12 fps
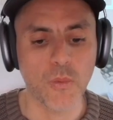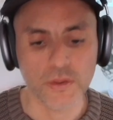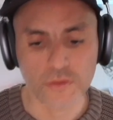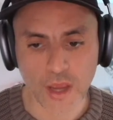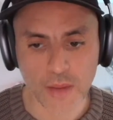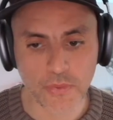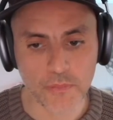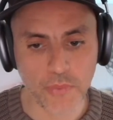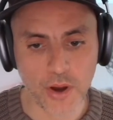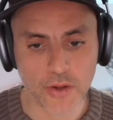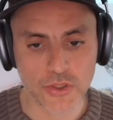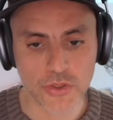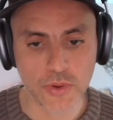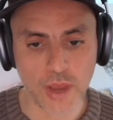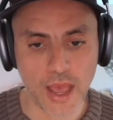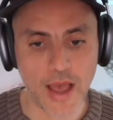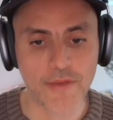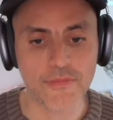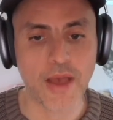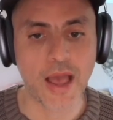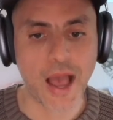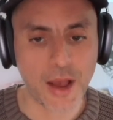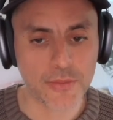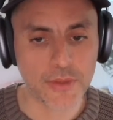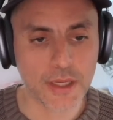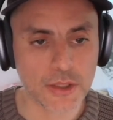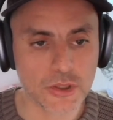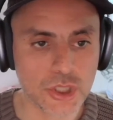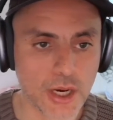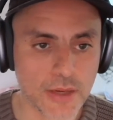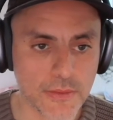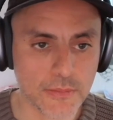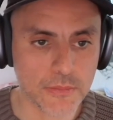what type of bugs you have, how they can chain them